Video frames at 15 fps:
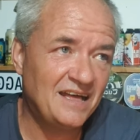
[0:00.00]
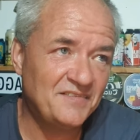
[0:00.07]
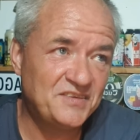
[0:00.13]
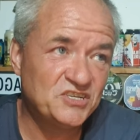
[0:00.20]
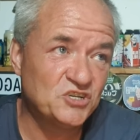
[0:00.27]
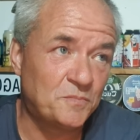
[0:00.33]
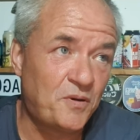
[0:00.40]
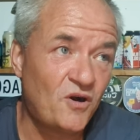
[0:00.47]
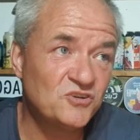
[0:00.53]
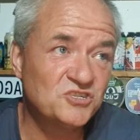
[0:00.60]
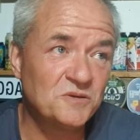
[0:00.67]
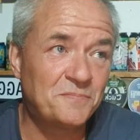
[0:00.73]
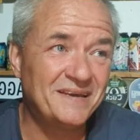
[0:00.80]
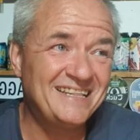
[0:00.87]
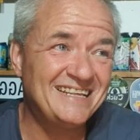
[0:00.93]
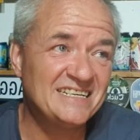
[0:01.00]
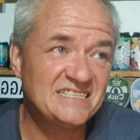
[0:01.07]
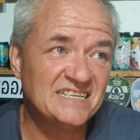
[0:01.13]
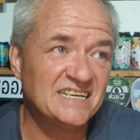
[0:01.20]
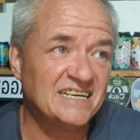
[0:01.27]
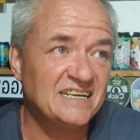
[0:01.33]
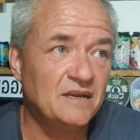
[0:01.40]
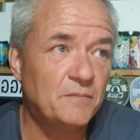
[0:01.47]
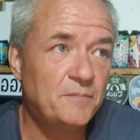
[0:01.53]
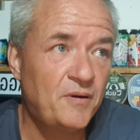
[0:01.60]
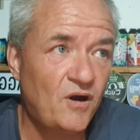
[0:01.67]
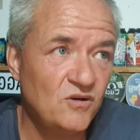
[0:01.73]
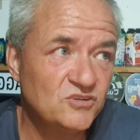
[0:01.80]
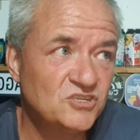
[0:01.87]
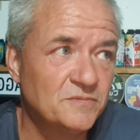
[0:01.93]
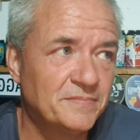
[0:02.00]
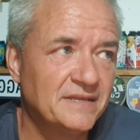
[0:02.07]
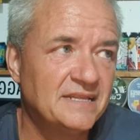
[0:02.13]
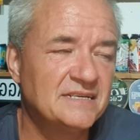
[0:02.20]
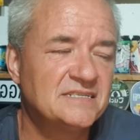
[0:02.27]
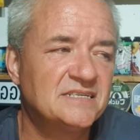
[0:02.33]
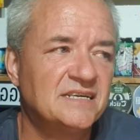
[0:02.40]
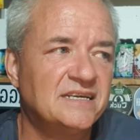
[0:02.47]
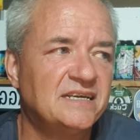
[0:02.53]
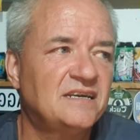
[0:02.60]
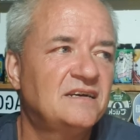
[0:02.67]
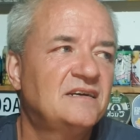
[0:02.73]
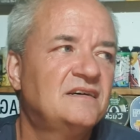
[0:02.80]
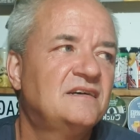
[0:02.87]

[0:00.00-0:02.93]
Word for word: there's a possibility, possibility